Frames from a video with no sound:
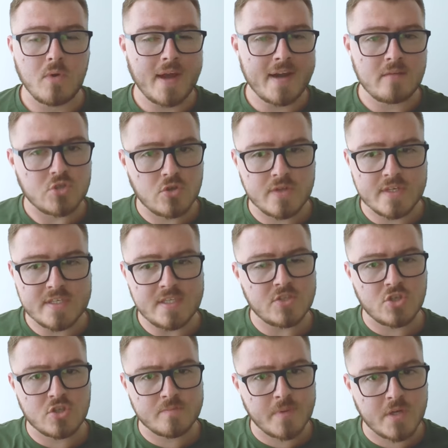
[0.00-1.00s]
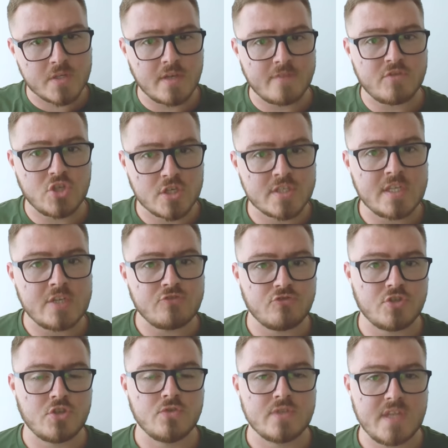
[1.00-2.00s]
and I'm sure this is just because I've just
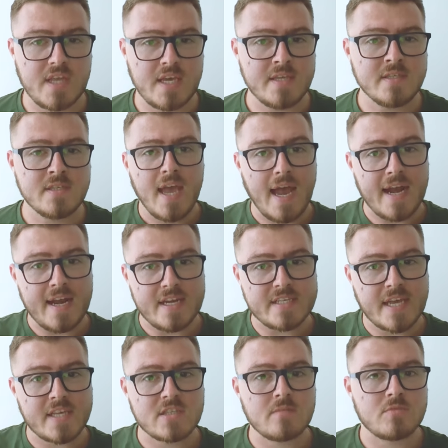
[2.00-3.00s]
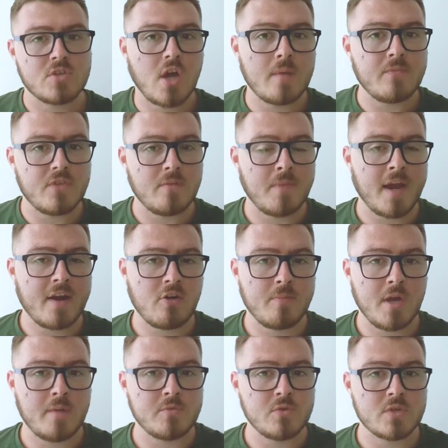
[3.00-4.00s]
introduced these and it takes some time for the
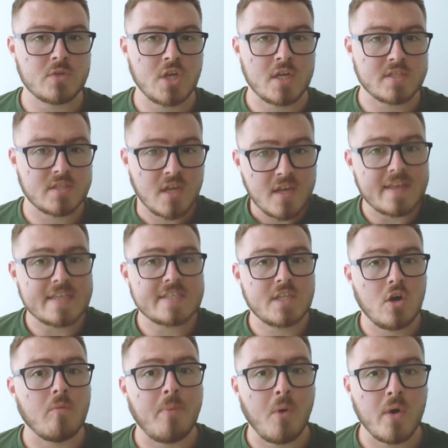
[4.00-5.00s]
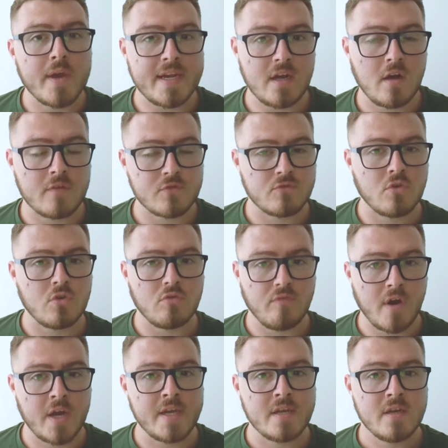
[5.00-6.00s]
microbiome to adjust. That's the whole point after all,
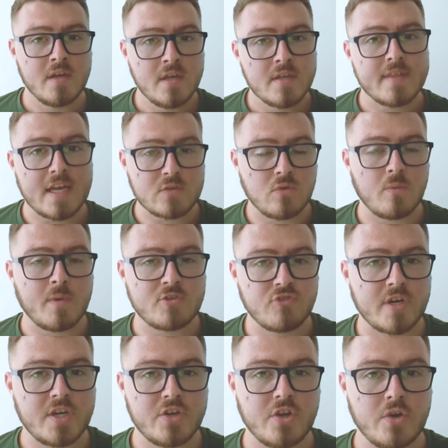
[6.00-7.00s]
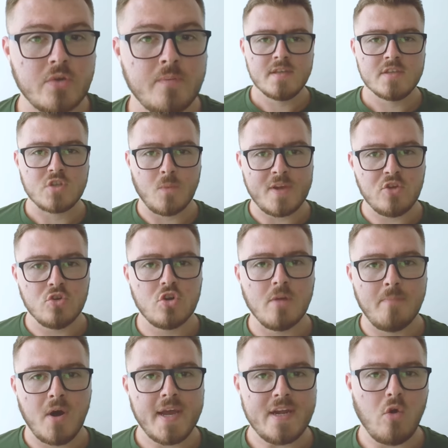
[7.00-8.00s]
right? That's what we're trying to do. So when you
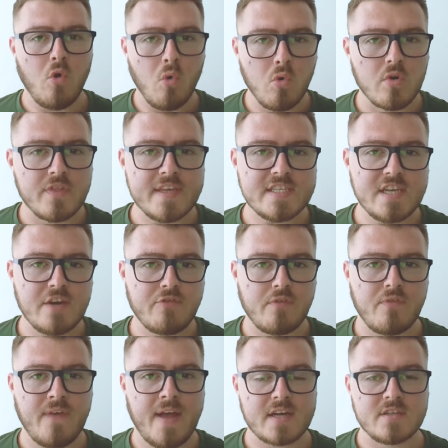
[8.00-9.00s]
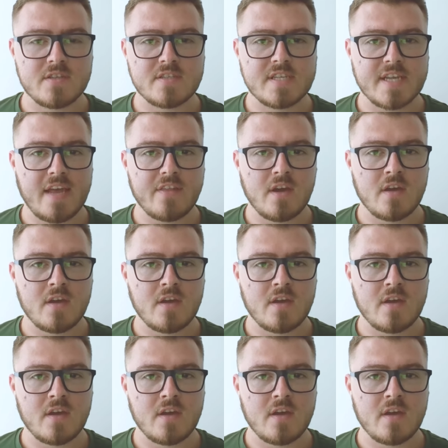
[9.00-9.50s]
combine all of these different factors together,